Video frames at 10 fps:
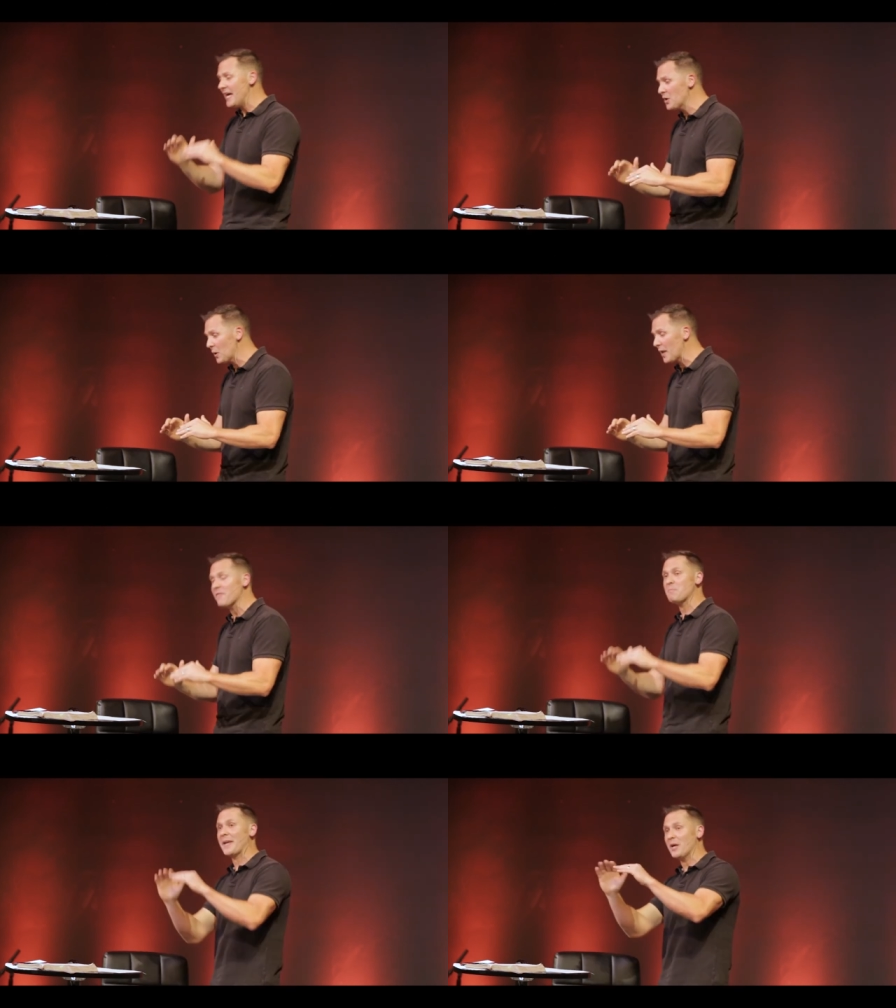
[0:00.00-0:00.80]
in your
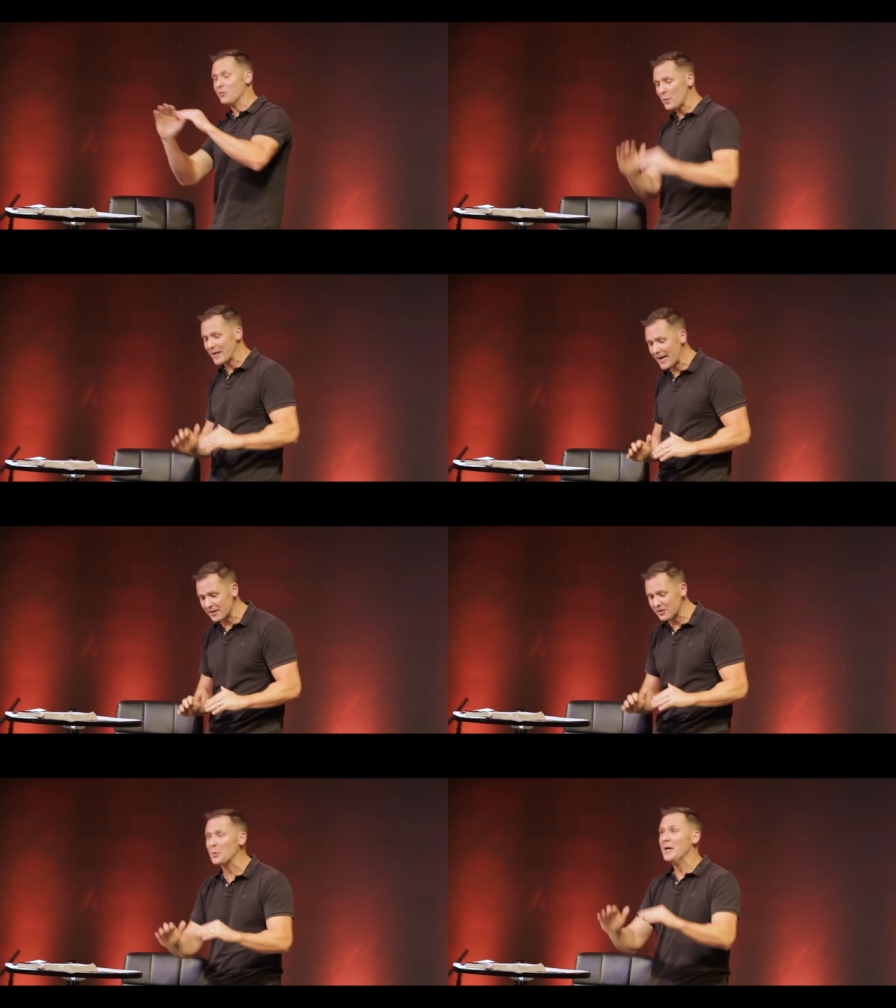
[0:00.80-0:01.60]
life. But here's what we
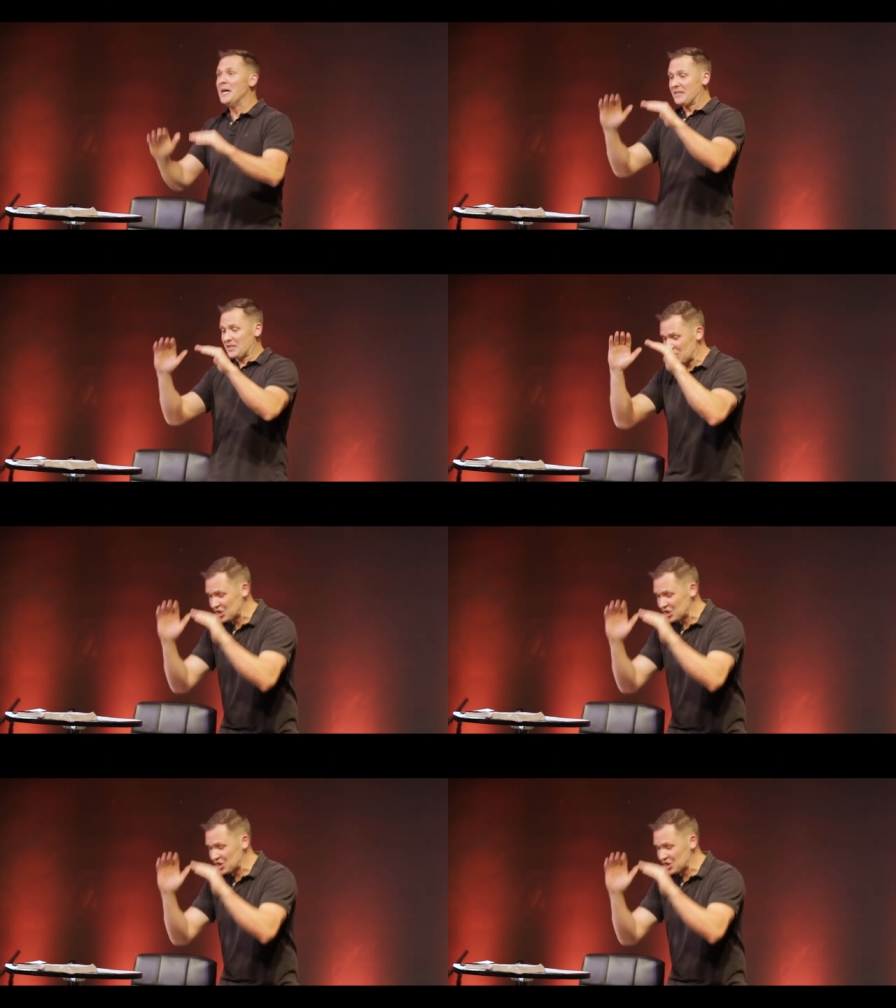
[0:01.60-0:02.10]
got to do to